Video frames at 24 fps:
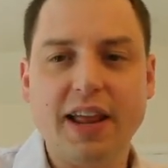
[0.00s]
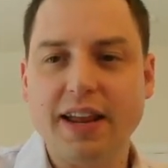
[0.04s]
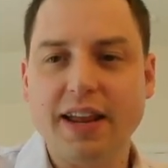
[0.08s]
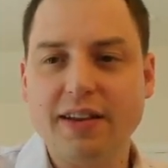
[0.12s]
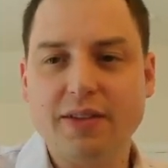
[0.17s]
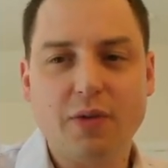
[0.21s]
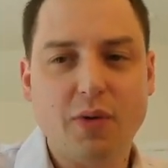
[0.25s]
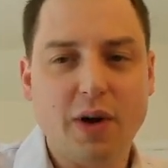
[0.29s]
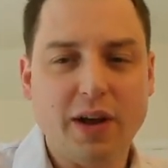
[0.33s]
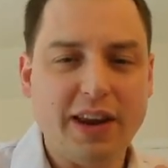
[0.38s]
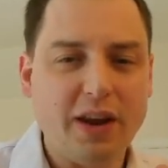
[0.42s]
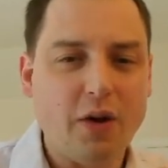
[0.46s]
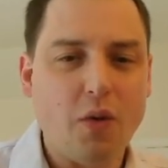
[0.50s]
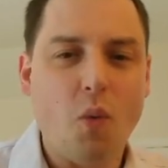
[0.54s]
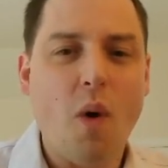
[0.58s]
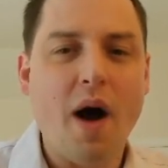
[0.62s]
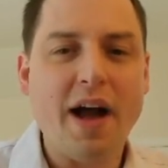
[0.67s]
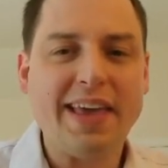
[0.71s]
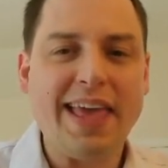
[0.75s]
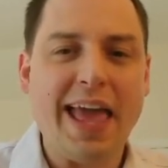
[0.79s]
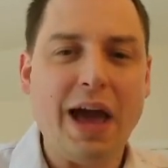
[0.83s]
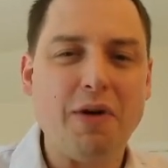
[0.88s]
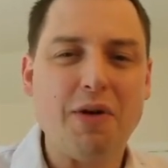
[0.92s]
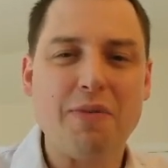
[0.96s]
And
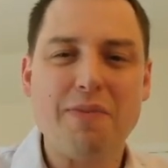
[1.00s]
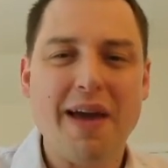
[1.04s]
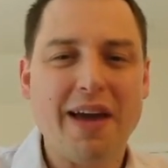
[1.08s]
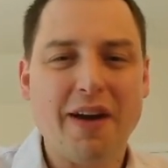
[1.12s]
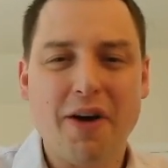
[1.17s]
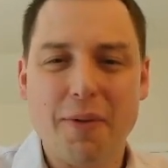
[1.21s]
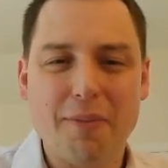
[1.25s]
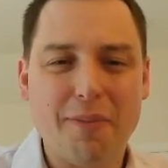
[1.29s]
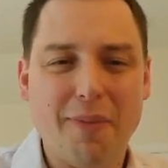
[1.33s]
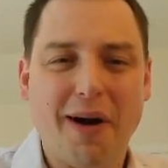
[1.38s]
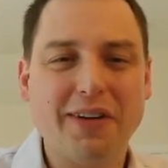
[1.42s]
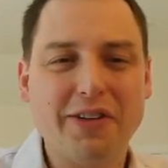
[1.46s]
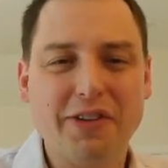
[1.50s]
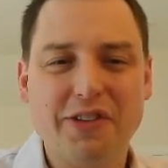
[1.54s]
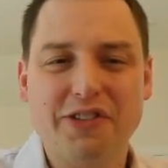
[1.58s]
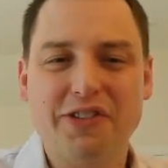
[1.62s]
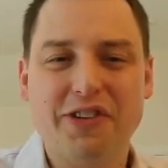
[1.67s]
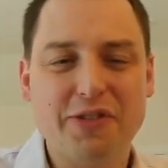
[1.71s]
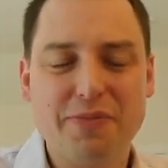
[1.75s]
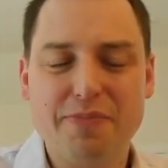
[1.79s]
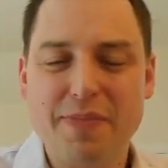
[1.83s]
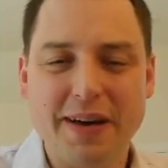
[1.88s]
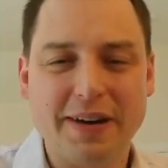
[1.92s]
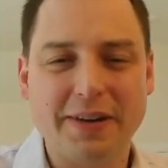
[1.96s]
why can't we make our models
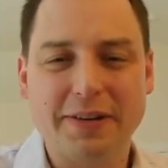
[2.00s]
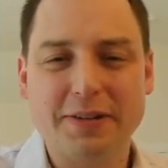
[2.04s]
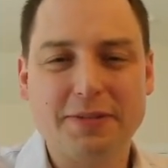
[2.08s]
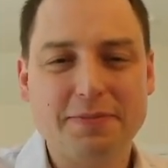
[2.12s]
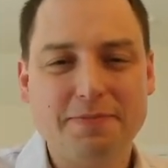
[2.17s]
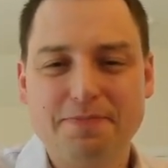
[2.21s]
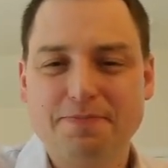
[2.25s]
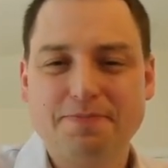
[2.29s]
just better?